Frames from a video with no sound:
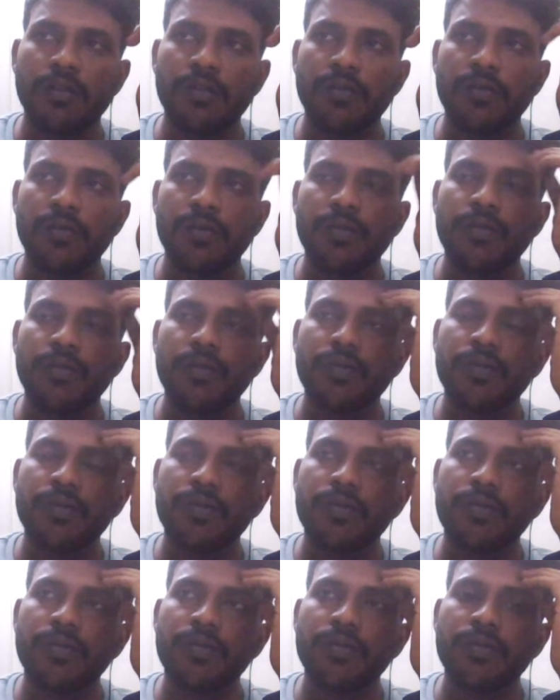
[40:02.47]
If
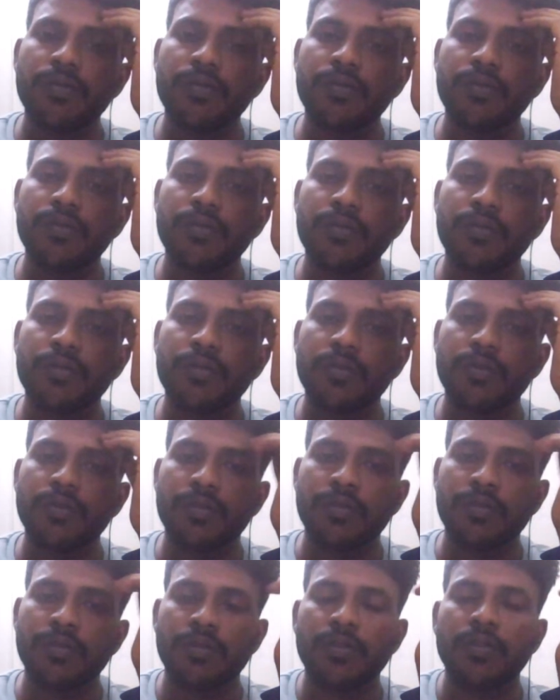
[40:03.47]
can I
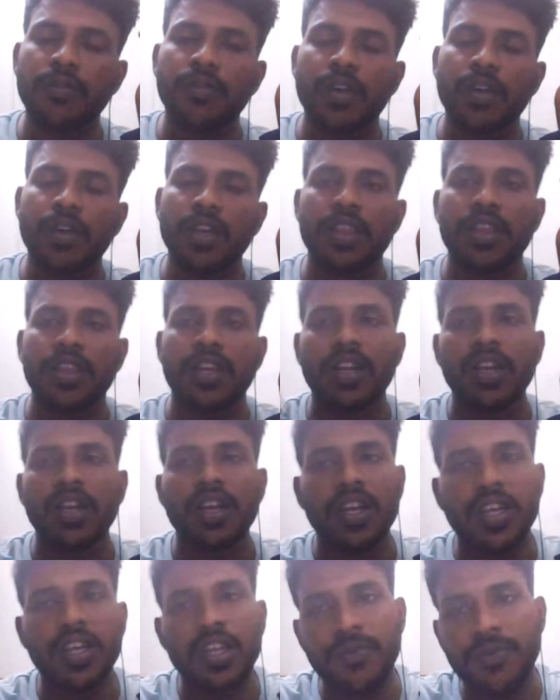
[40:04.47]
draw
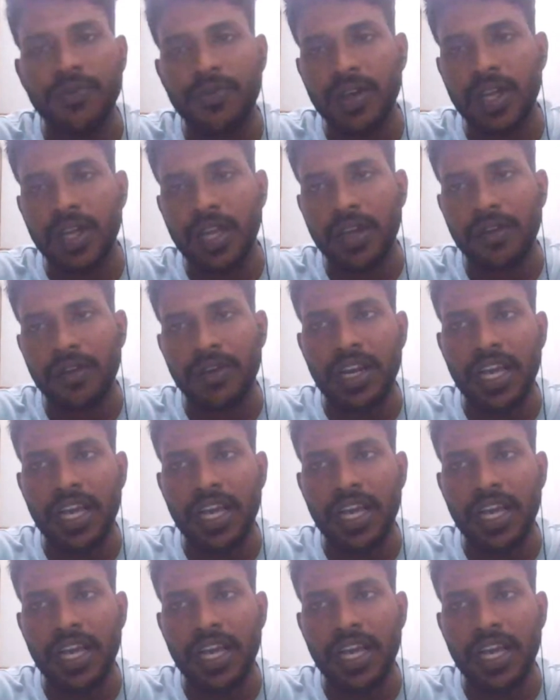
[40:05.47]
a diagram, sir?